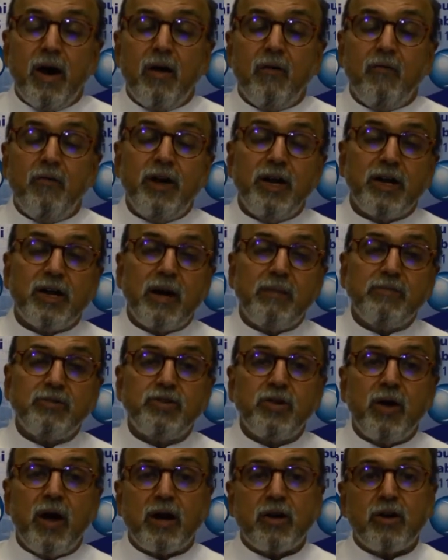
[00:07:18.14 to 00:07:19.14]
When it comes
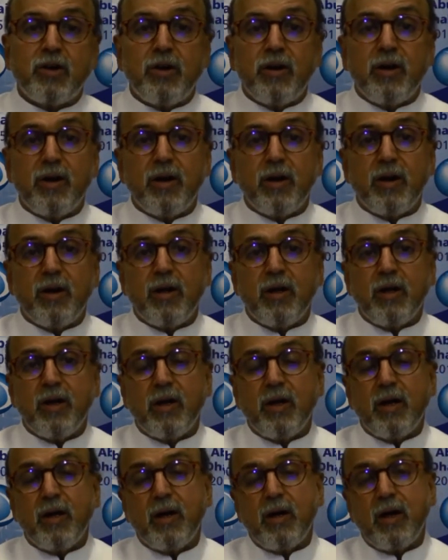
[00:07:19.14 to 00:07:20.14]
to
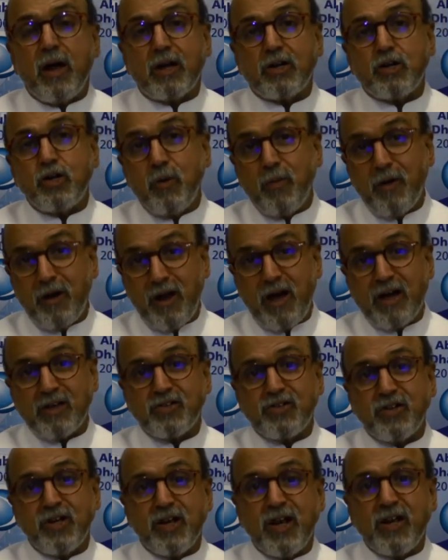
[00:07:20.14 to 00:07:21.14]
October
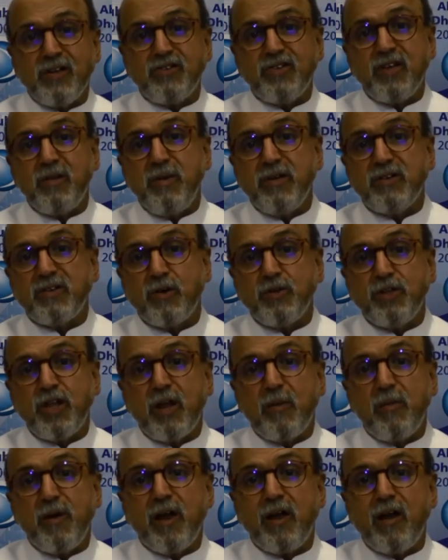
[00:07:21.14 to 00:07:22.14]
last year, NCB, Saudi
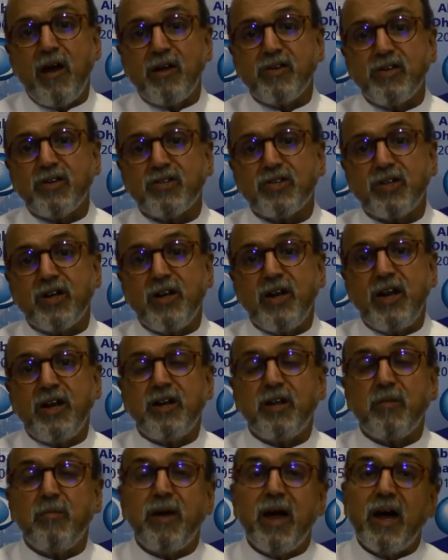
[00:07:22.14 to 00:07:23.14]
Arabia, largest
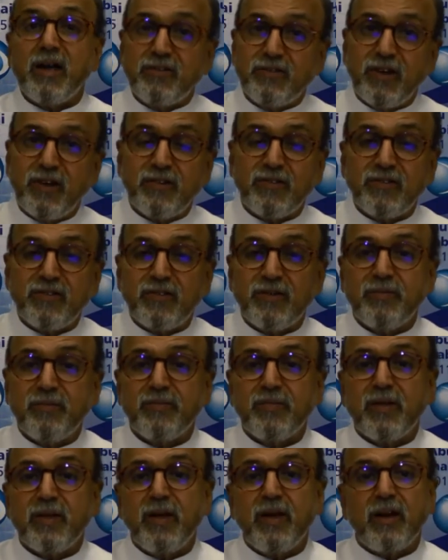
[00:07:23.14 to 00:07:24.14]
lender by assets,
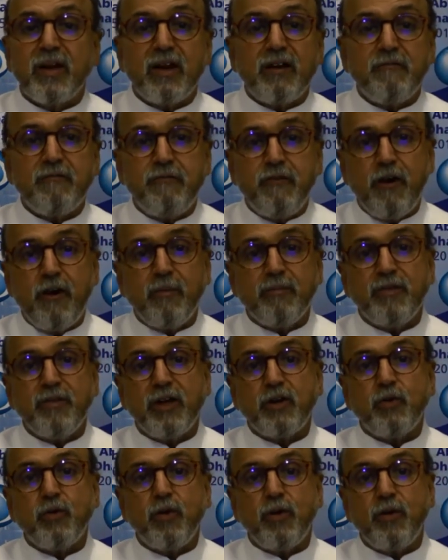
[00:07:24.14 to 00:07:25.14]
confirmed
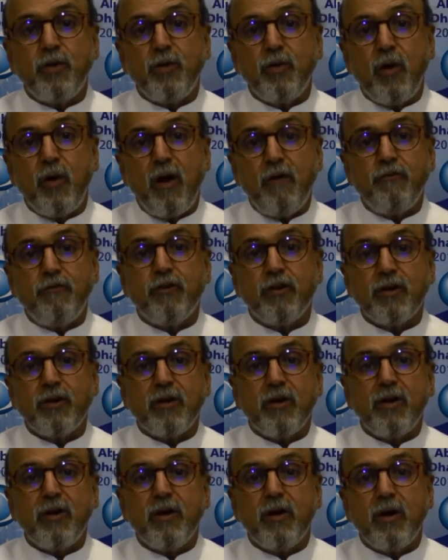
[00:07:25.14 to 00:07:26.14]
that it would offer
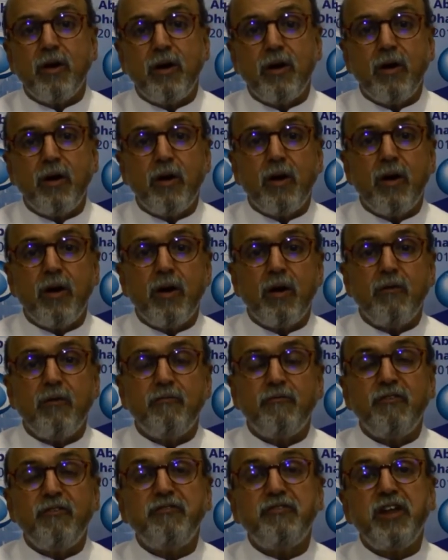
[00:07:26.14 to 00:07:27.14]

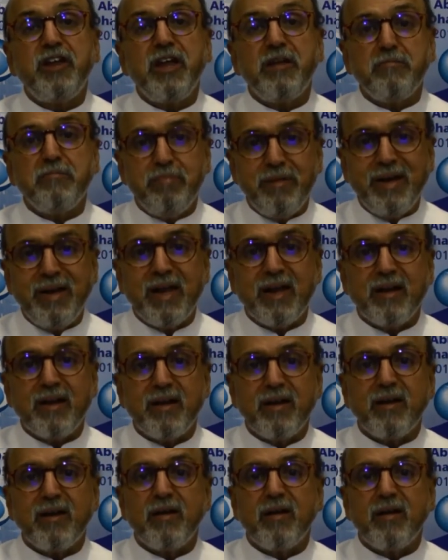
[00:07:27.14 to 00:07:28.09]
$15 billion